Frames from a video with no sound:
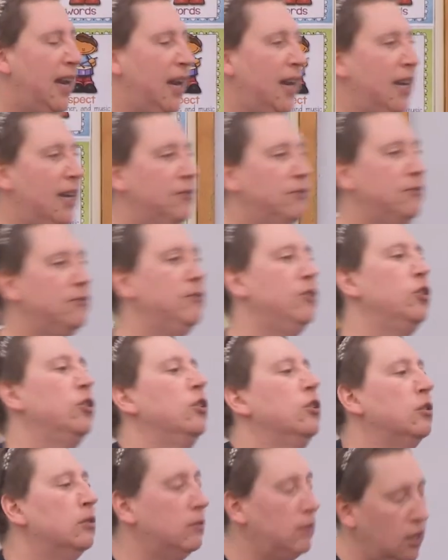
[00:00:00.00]
if
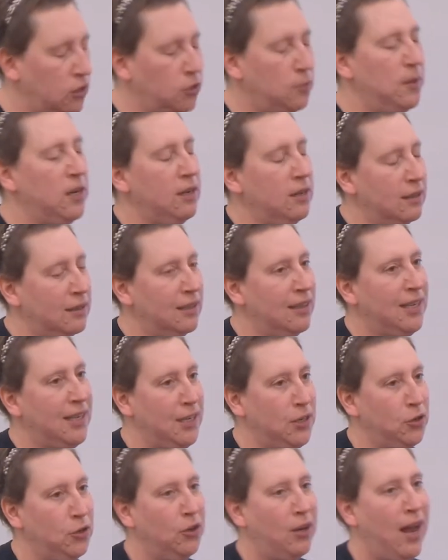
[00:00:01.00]
your lunch money doesn't get
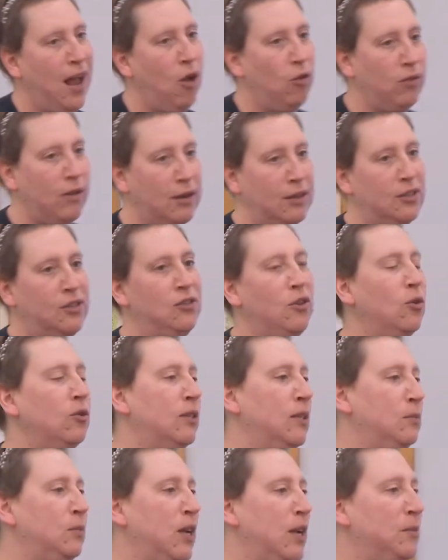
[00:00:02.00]
in your account, let us know.
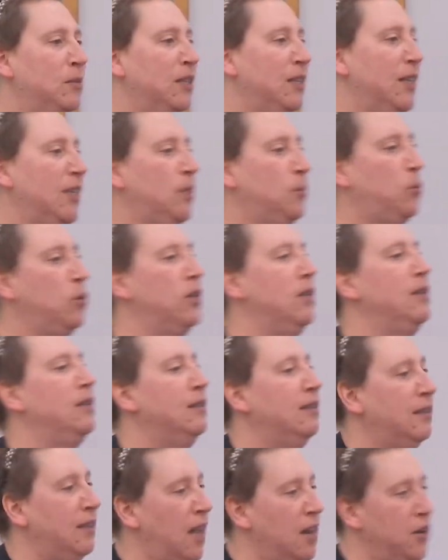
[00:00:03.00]
Sometimes it gets put
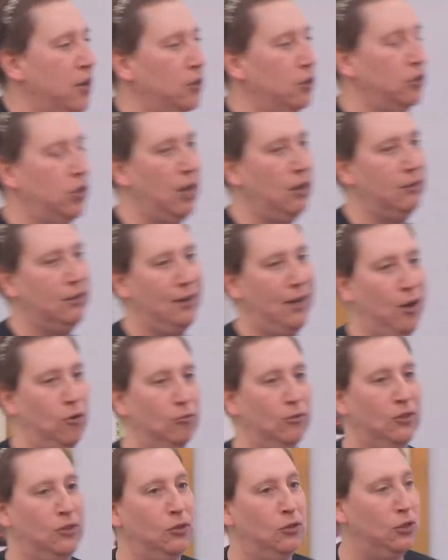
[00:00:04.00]
in another child's
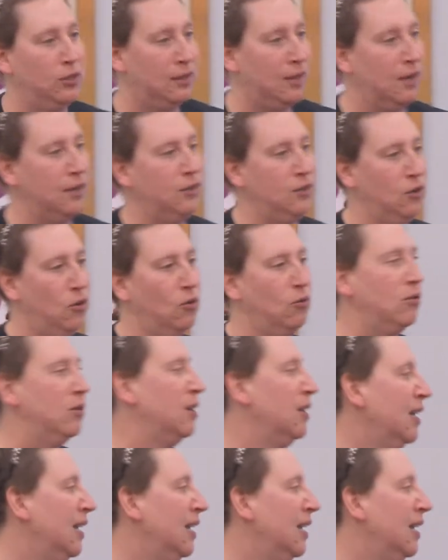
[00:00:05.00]
account. So just let us know. One